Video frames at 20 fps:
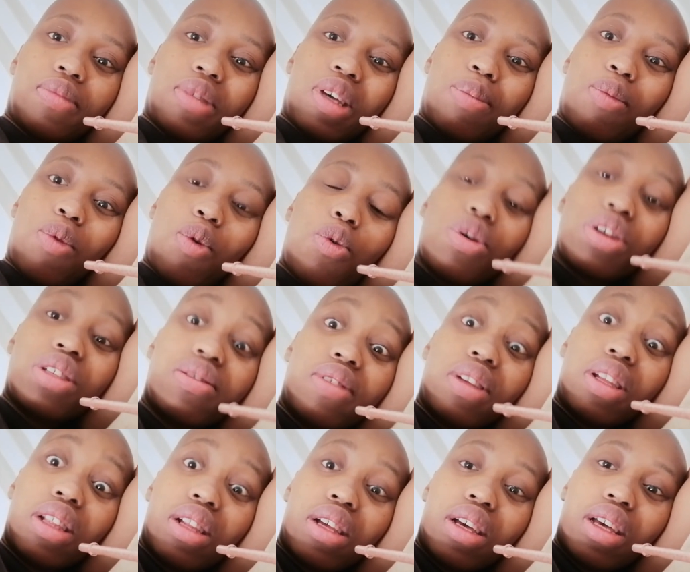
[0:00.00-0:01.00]
I'm always
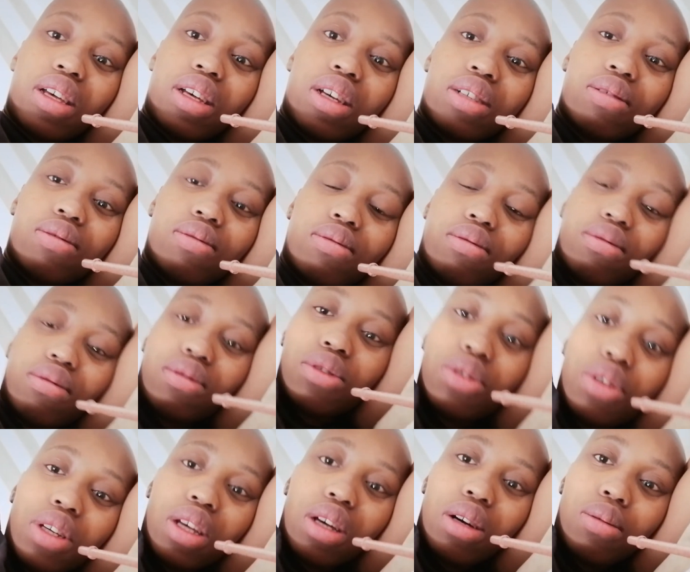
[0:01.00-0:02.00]
feeling like
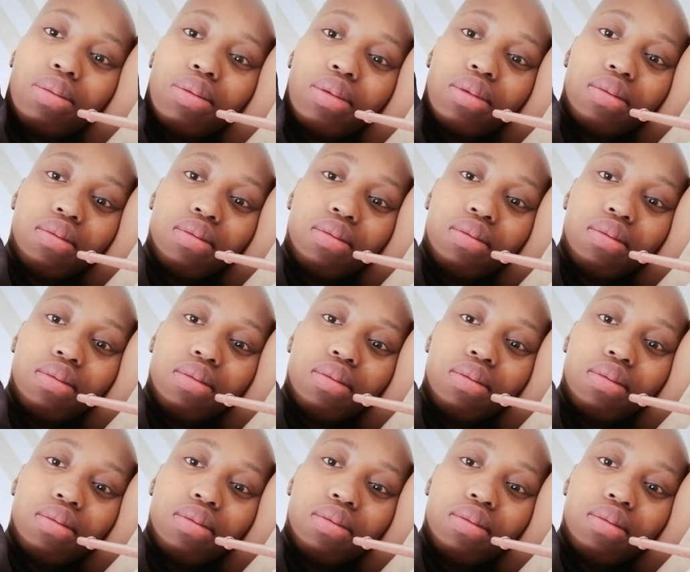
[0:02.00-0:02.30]
throwing up.